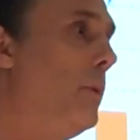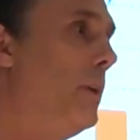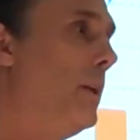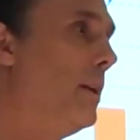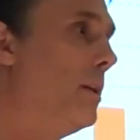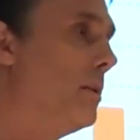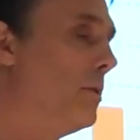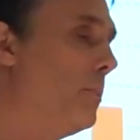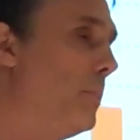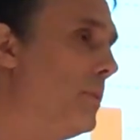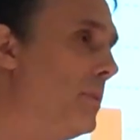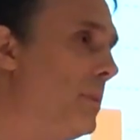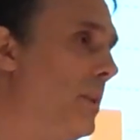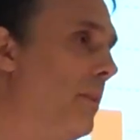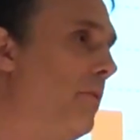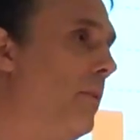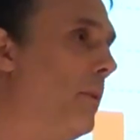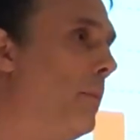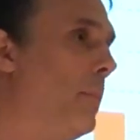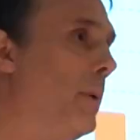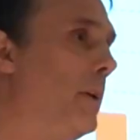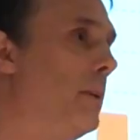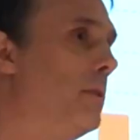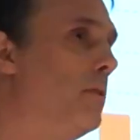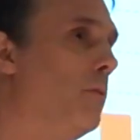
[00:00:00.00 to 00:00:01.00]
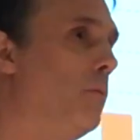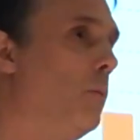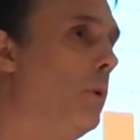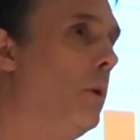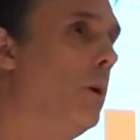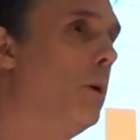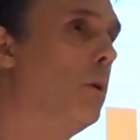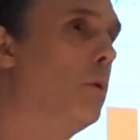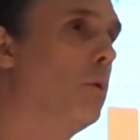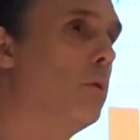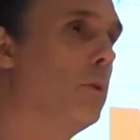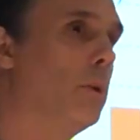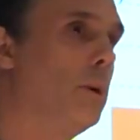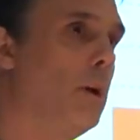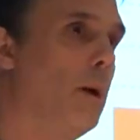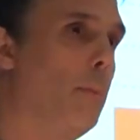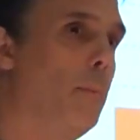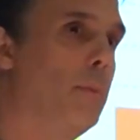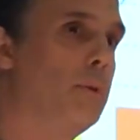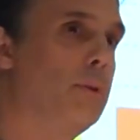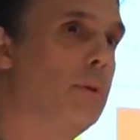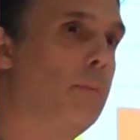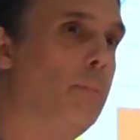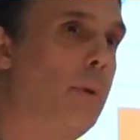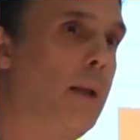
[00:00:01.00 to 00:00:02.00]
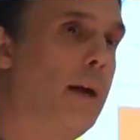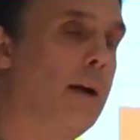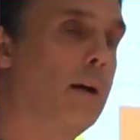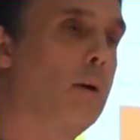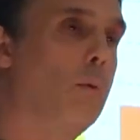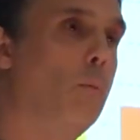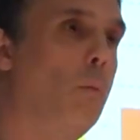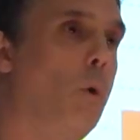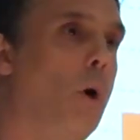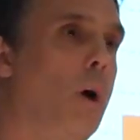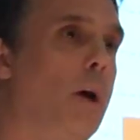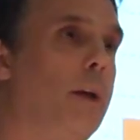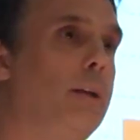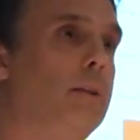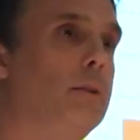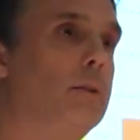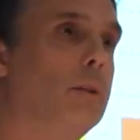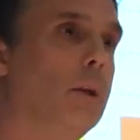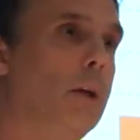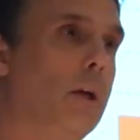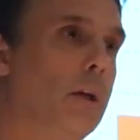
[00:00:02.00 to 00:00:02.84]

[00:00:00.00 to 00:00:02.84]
We did a specific piece of work called The Numbers in Black and White